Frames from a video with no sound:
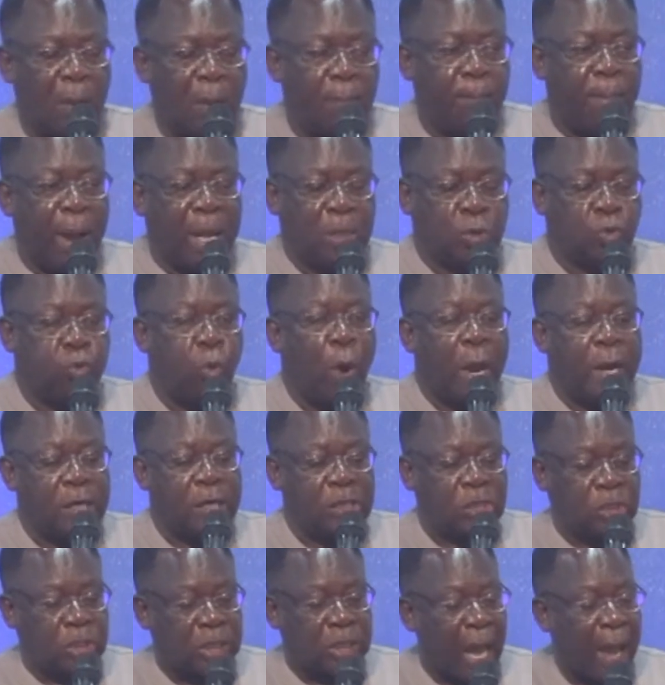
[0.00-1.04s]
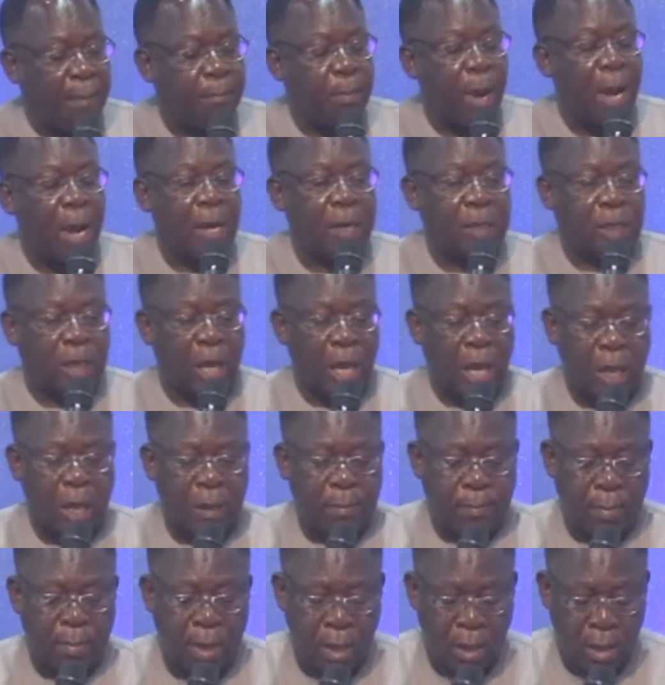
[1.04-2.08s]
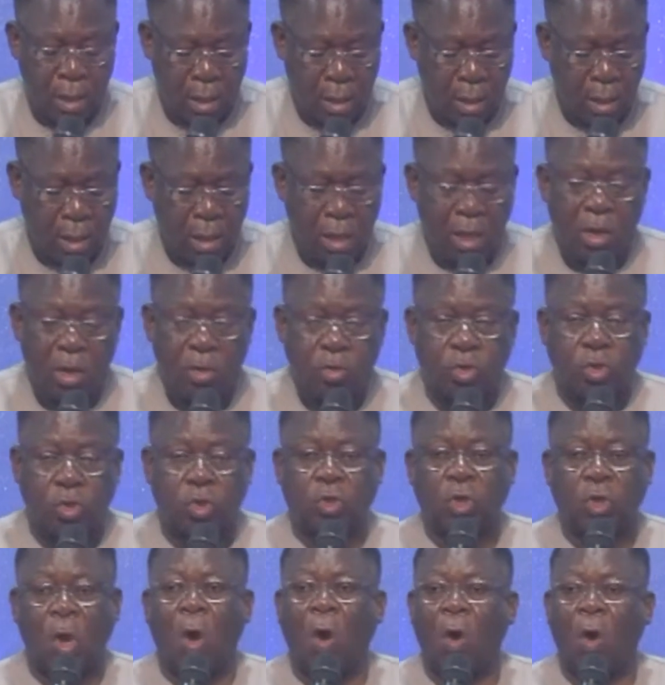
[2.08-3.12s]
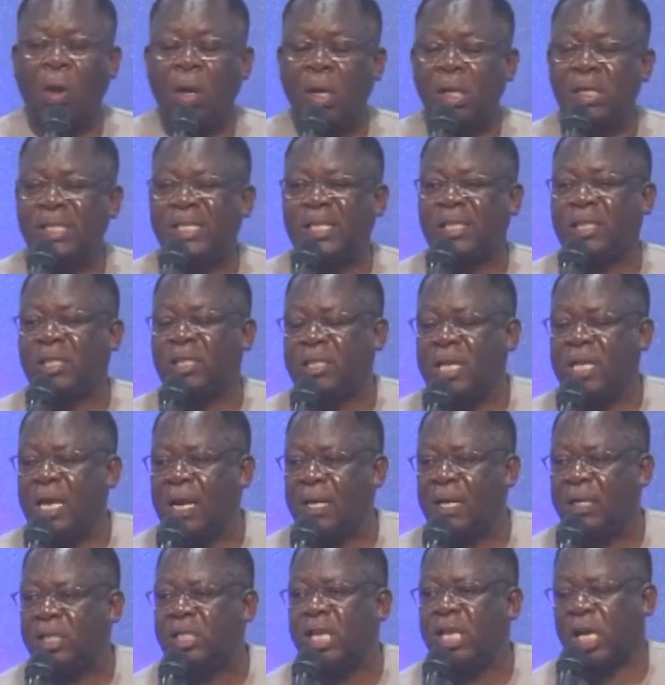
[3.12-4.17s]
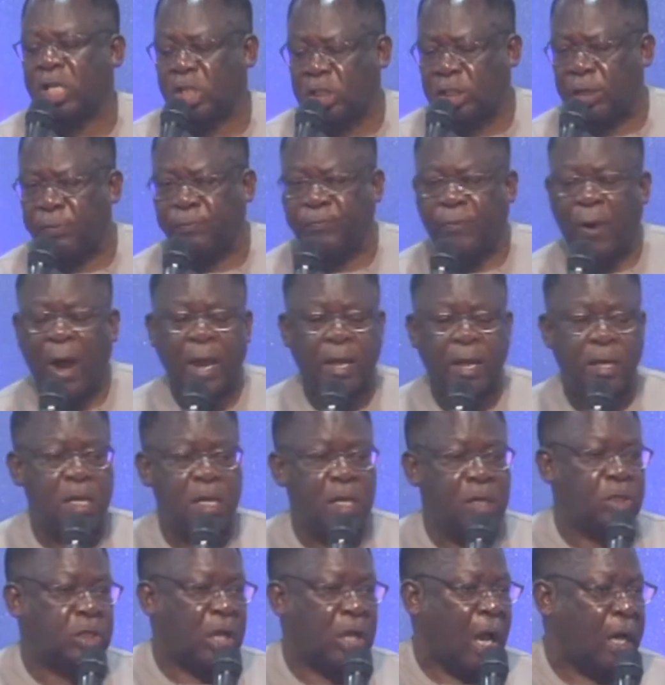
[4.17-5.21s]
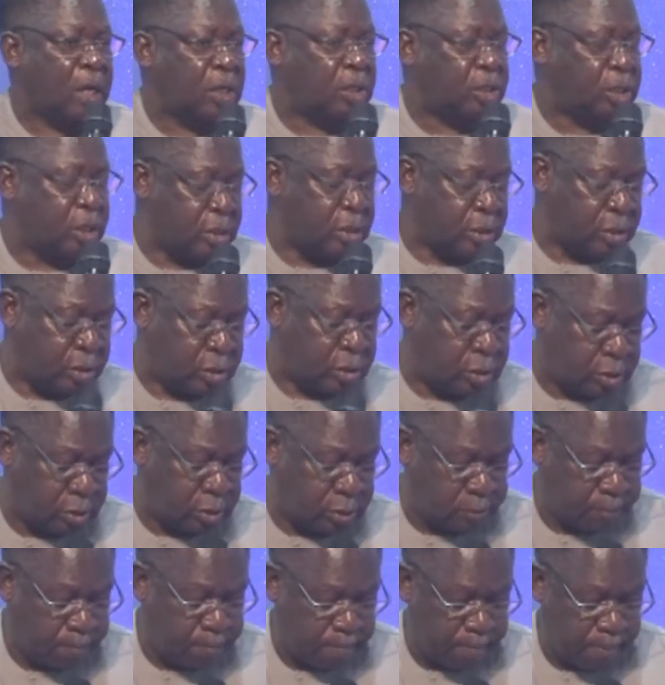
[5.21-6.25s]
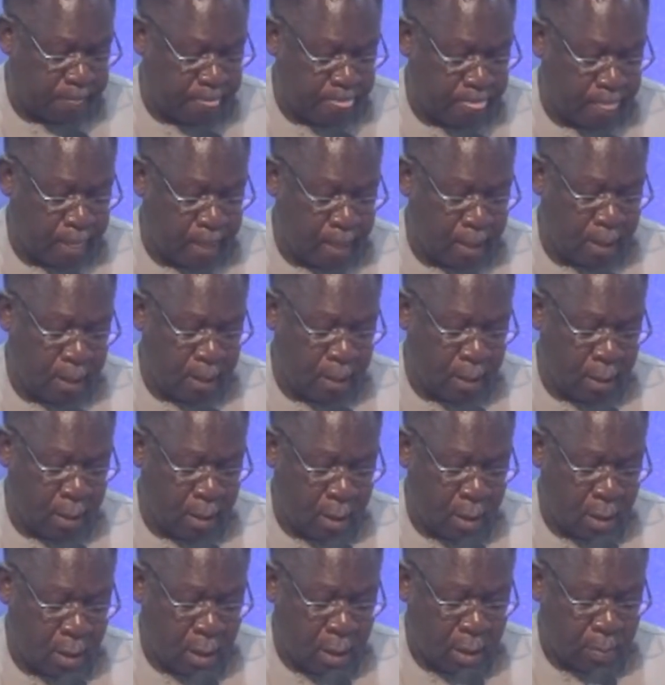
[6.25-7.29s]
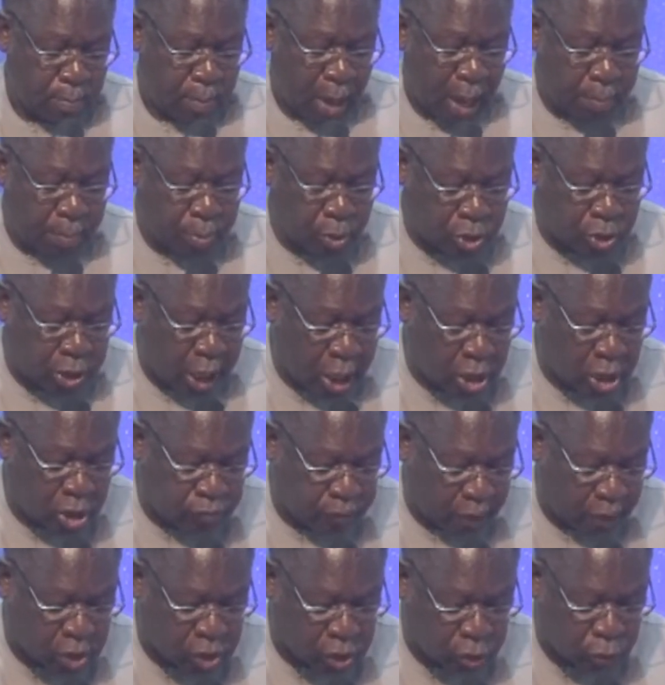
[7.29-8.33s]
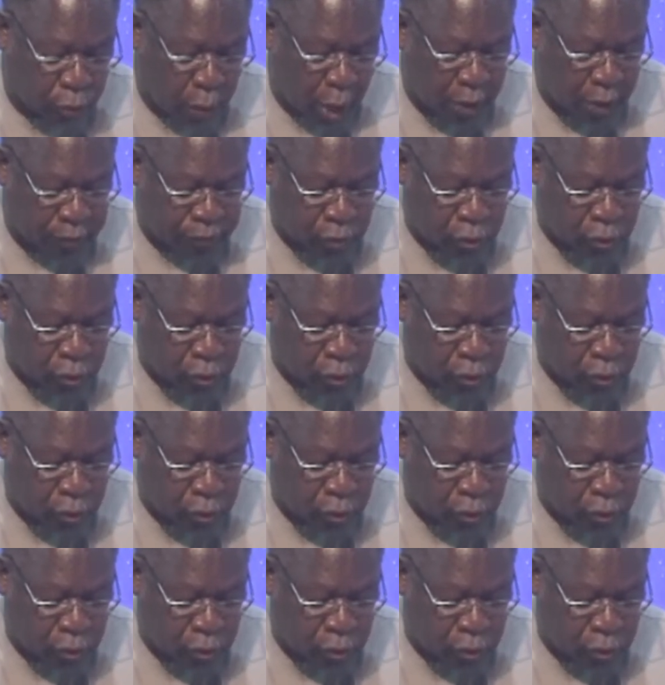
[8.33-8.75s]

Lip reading: But when Samuel came, Saul still justified his actions. Bible says, verse 12,